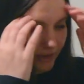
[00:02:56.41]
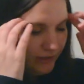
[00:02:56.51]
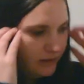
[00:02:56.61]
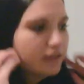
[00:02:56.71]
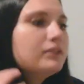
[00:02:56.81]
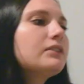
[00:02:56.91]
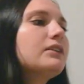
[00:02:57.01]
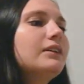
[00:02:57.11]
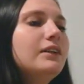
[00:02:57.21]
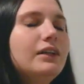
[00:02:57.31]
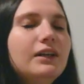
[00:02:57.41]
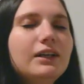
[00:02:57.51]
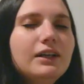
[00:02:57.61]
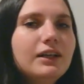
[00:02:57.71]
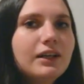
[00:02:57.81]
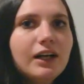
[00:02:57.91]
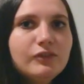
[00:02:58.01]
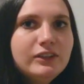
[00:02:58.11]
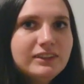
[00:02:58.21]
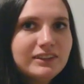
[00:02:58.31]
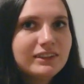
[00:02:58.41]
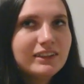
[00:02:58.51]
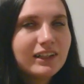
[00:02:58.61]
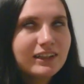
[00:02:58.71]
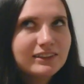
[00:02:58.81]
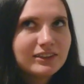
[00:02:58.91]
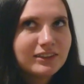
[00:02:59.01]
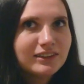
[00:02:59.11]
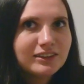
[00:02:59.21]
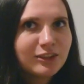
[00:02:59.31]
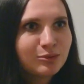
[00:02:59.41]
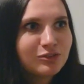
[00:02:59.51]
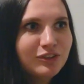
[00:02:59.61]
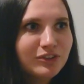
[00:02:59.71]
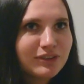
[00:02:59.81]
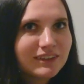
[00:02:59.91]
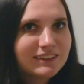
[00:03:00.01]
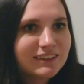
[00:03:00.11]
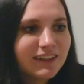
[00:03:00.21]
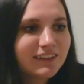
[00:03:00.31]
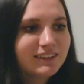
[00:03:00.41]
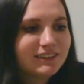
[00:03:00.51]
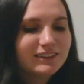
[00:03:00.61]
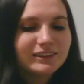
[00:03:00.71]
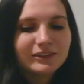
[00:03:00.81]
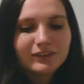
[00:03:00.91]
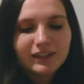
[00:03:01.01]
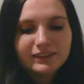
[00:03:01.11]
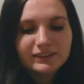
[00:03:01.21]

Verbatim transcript: and obviously, I saw a dollar soda. So I